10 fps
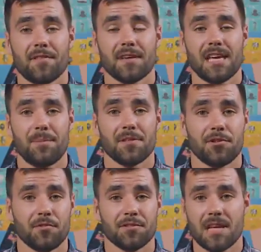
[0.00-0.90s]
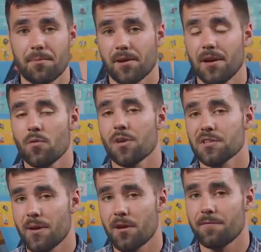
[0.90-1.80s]
found that keeping the two separate
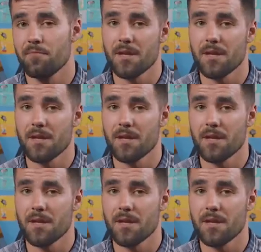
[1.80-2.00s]
works better for